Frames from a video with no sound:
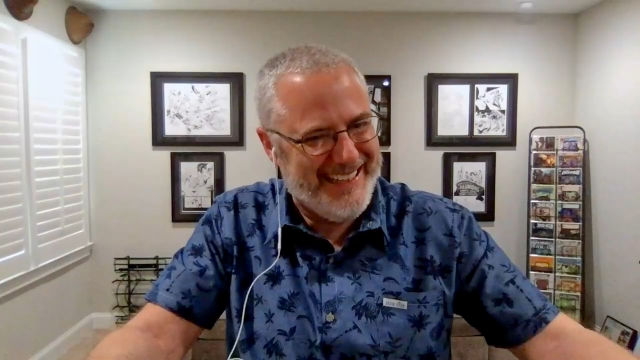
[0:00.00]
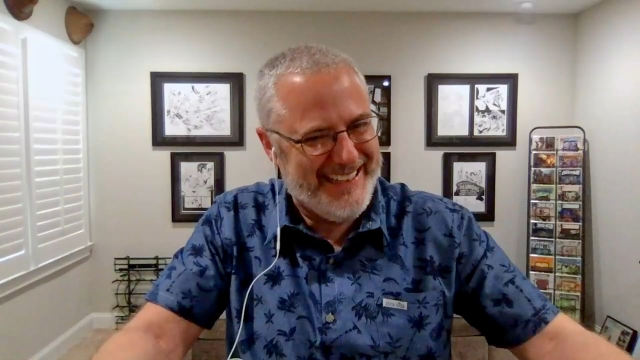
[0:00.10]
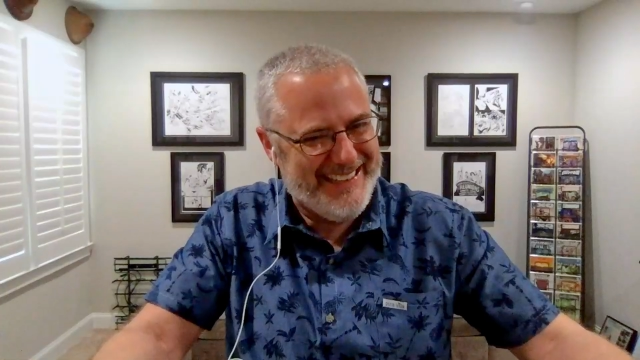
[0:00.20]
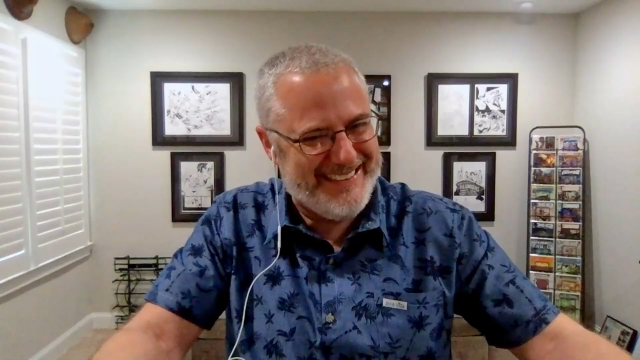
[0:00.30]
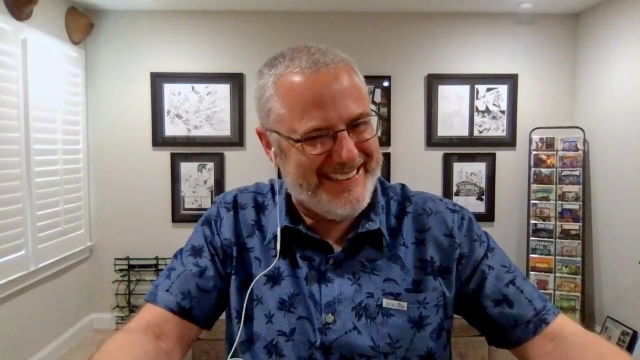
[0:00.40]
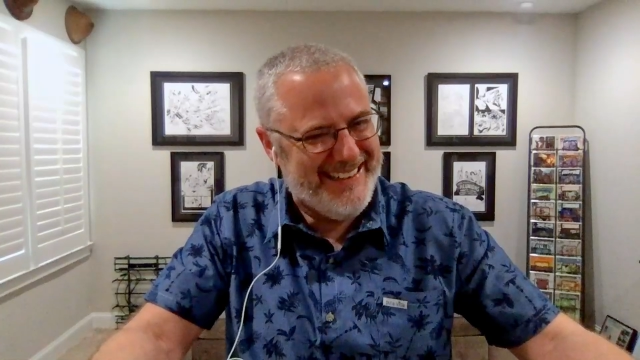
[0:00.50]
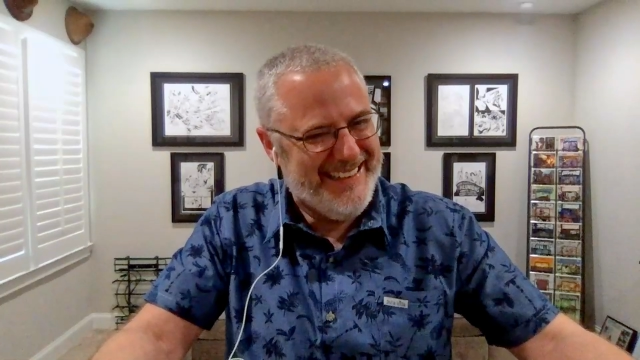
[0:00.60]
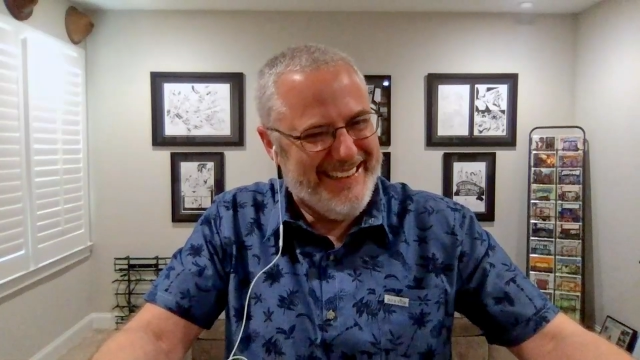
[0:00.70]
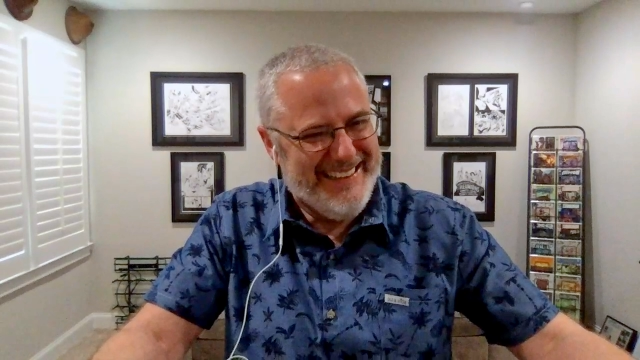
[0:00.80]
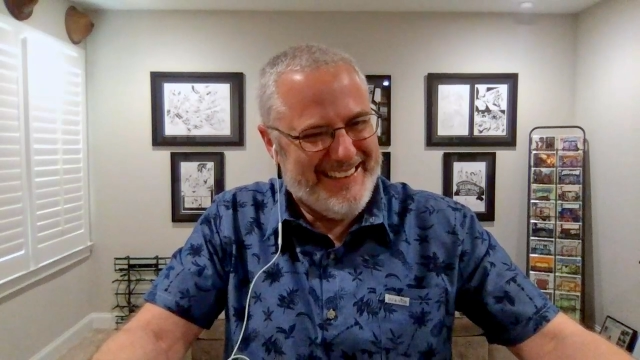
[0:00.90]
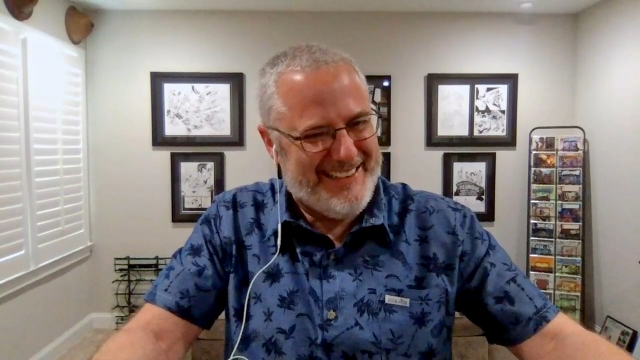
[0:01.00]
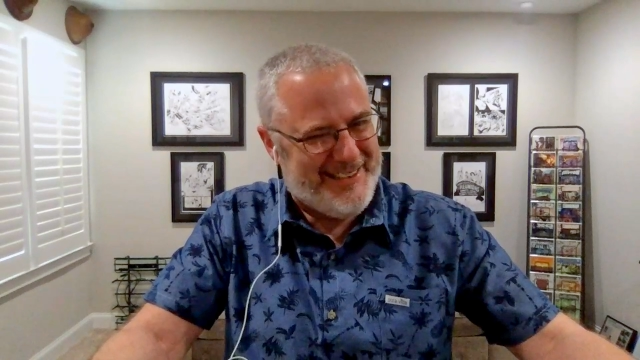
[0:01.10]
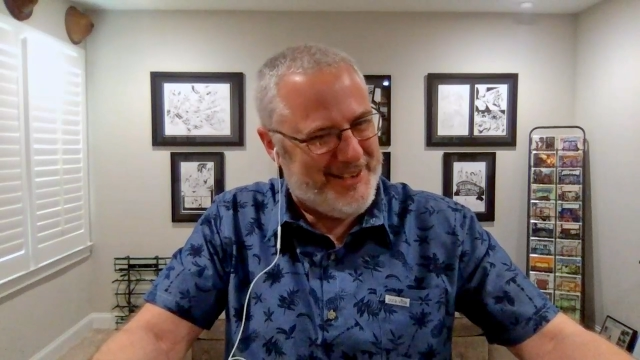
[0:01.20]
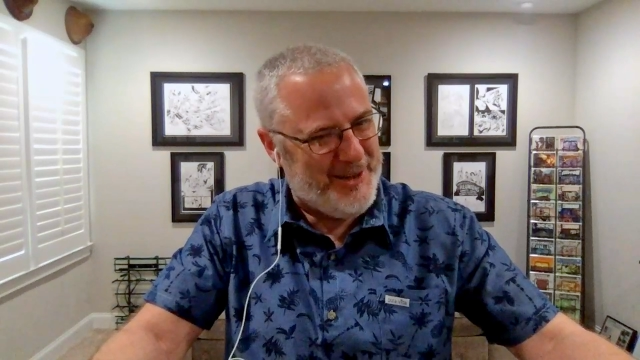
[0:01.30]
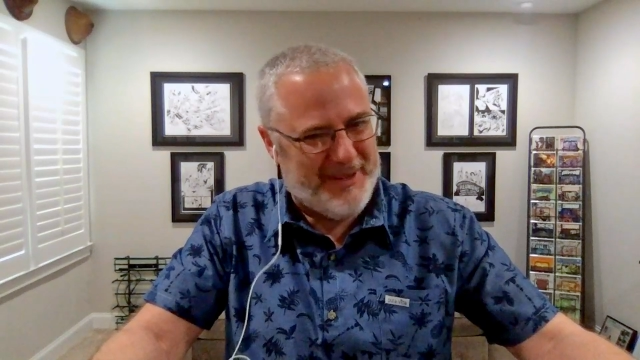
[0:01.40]
he's
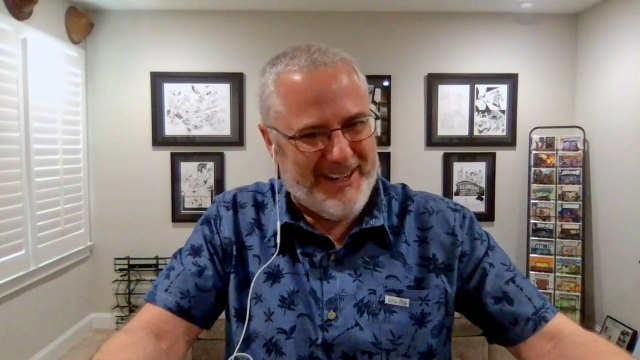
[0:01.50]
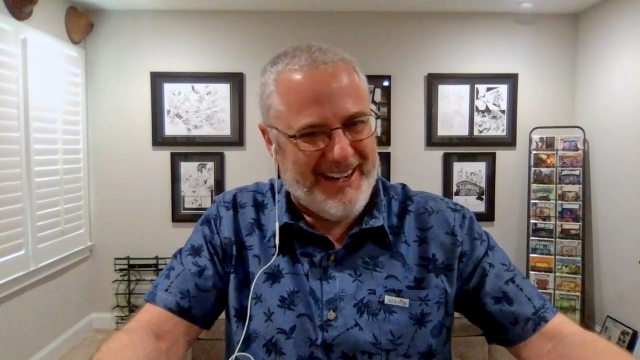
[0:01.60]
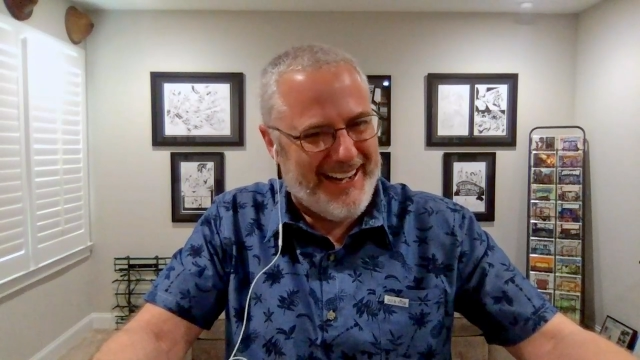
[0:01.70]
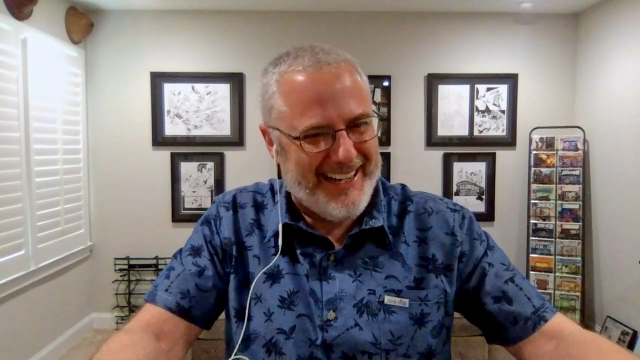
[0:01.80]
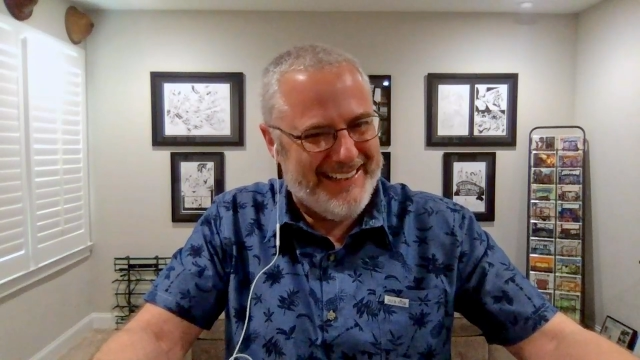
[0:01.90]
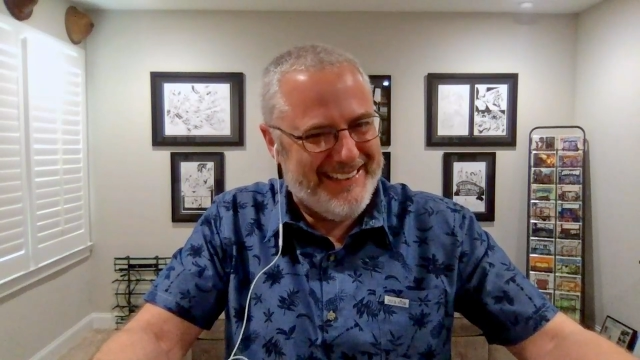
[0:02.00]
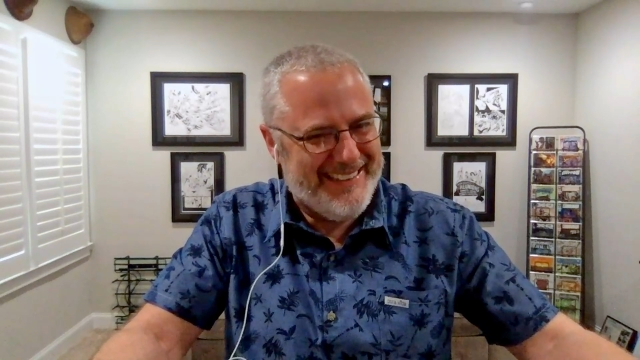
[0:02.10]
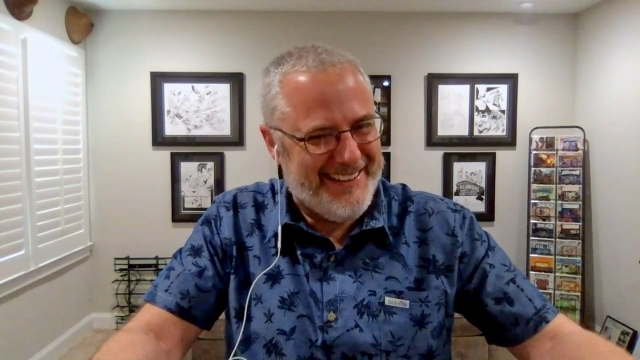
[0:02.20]
super hot. You know